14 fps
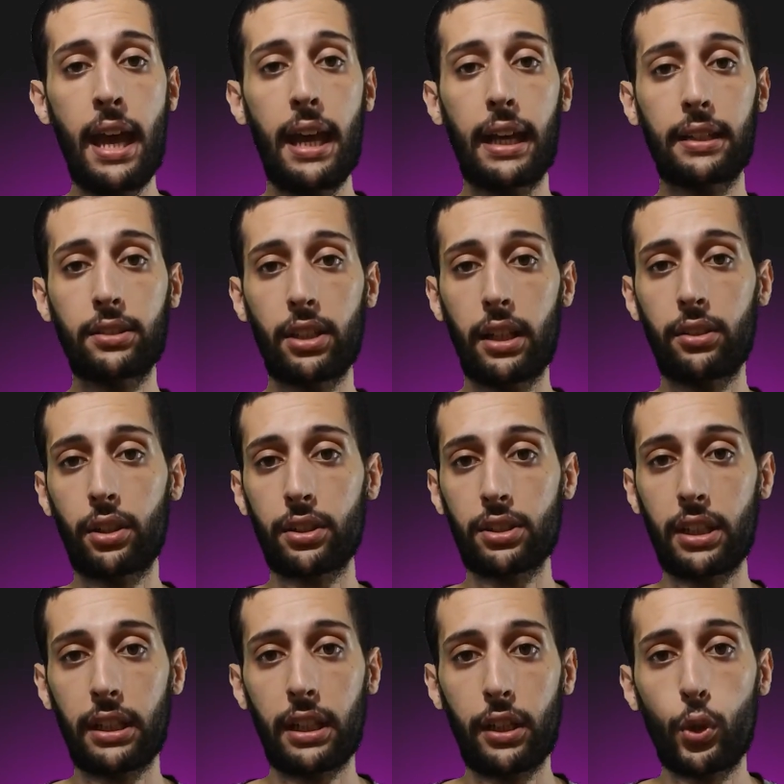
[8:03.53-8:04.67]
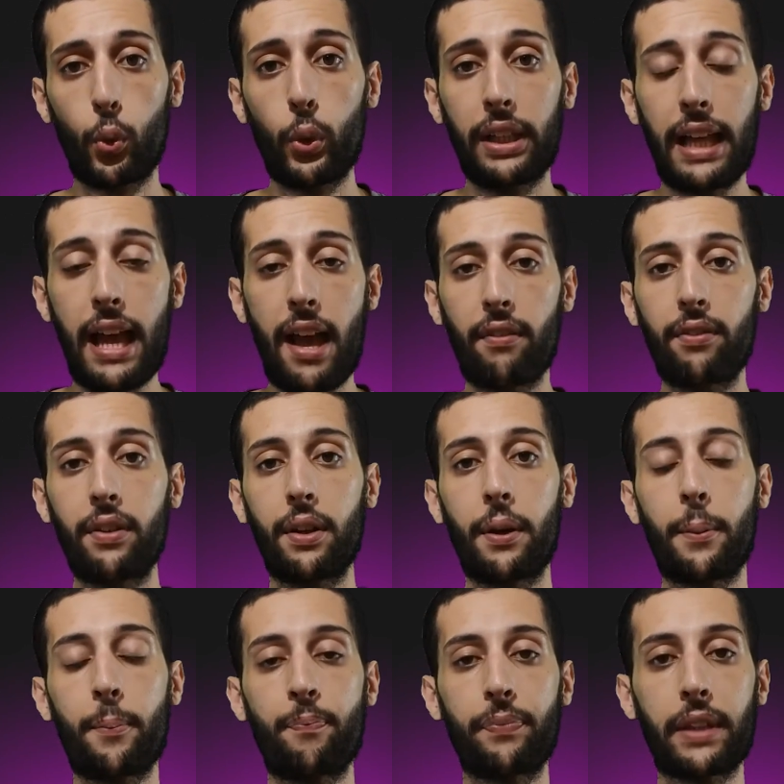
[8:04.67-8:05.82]
etc., etc., you will have
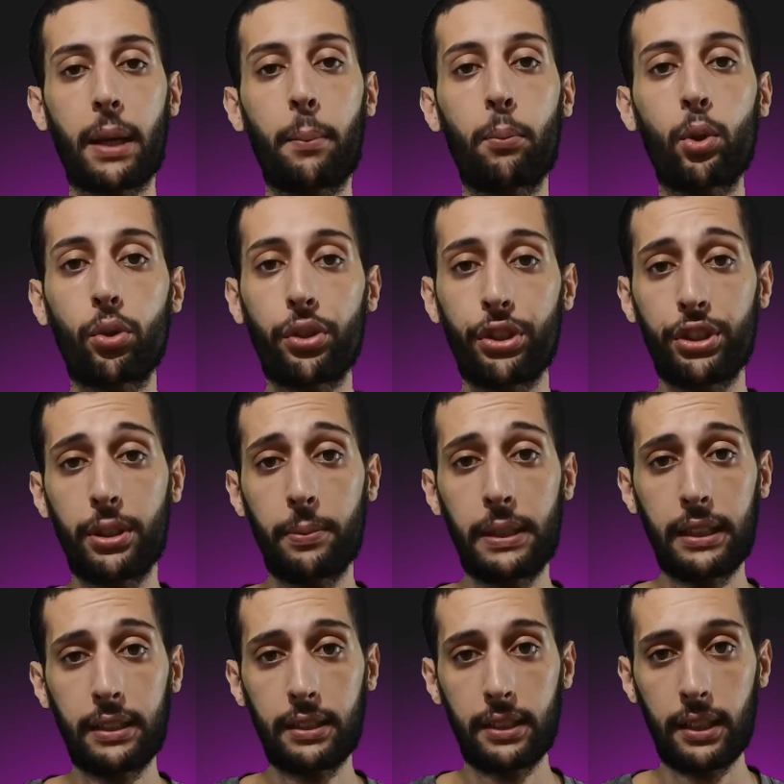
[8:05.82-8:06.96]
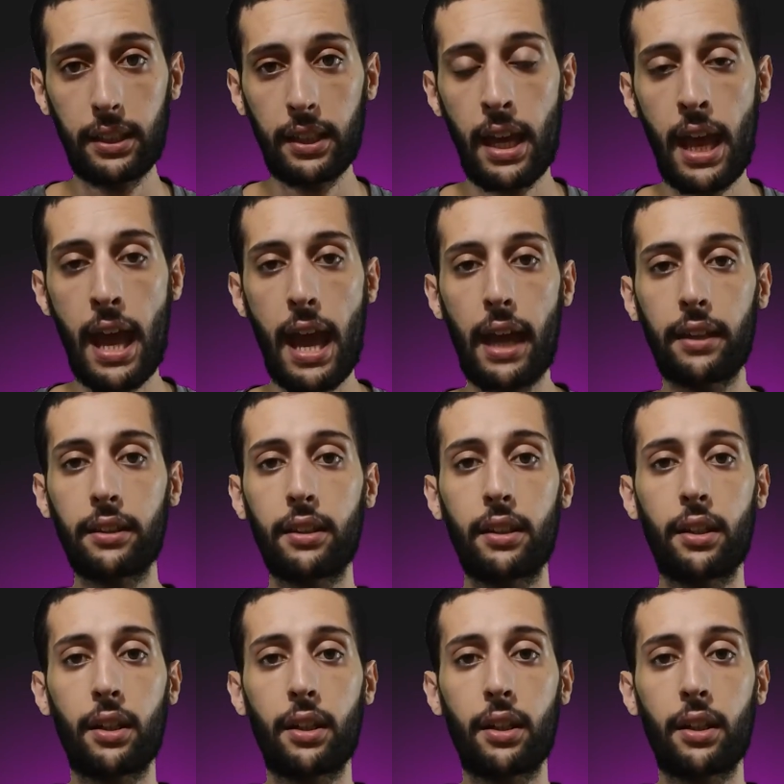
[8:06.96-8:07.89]
a more readability. And